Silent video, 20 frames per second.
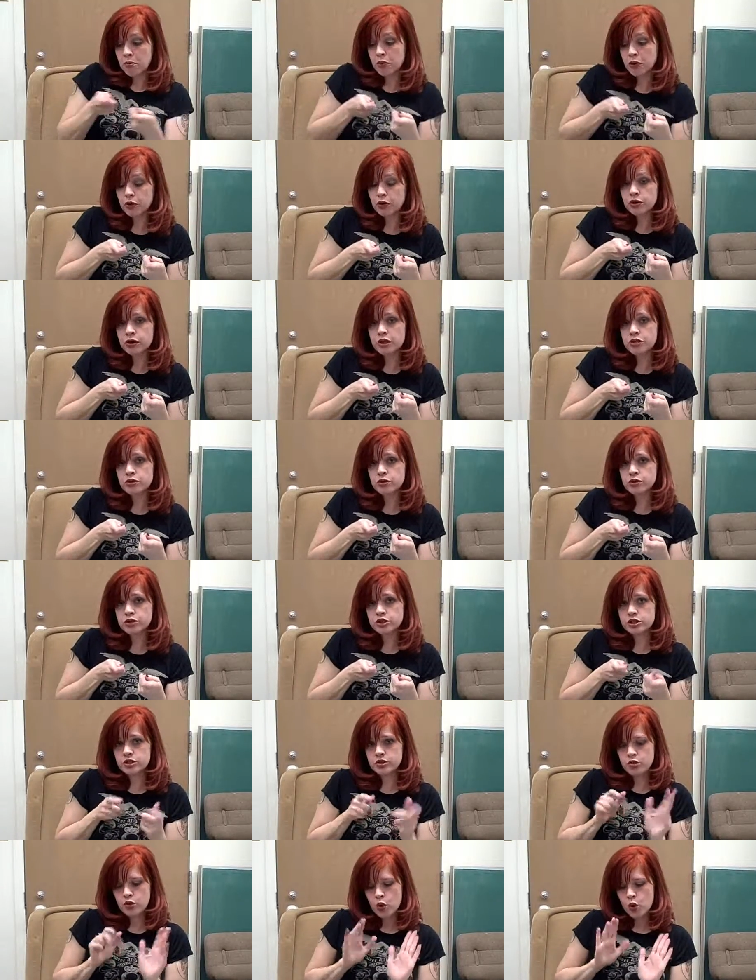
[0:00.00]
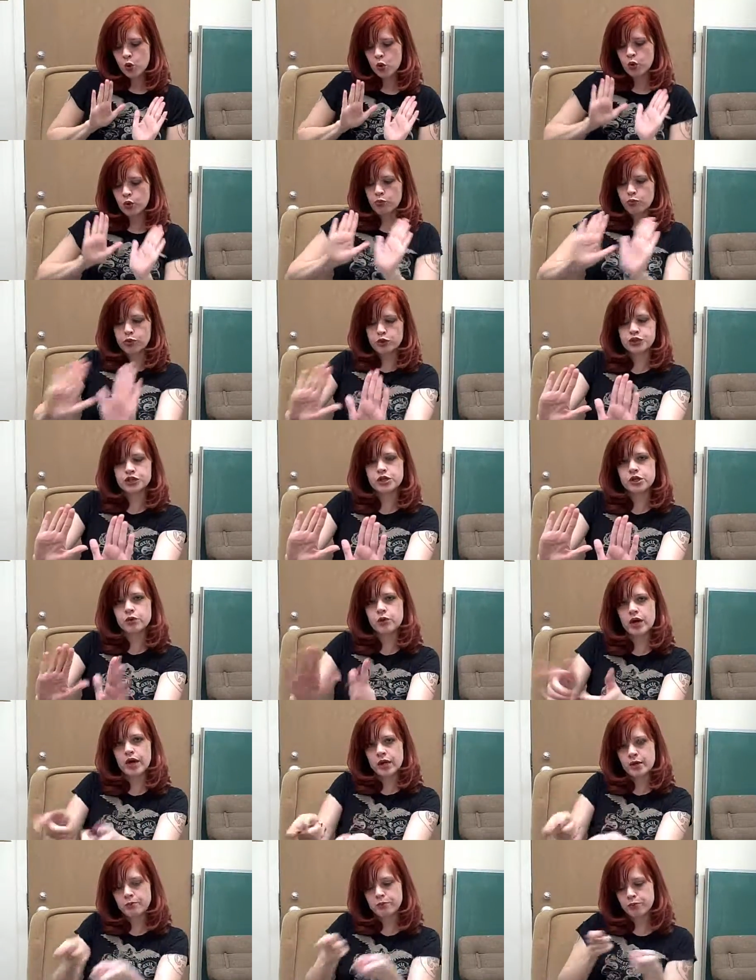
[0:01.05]
Pull it towards you, or push it
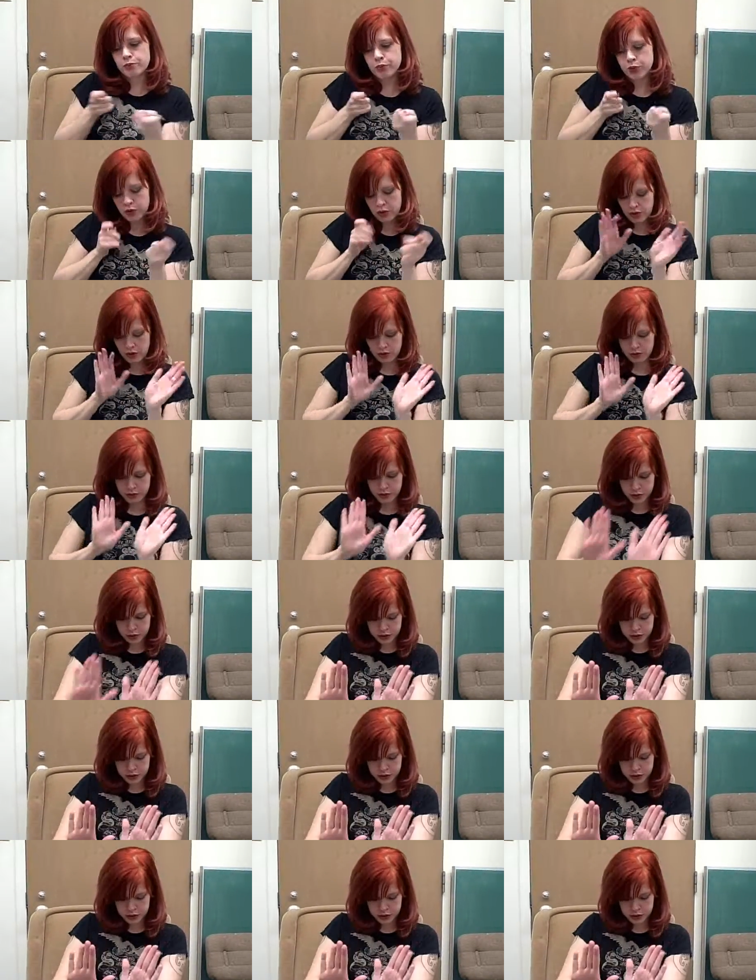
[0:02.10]
away. Pull and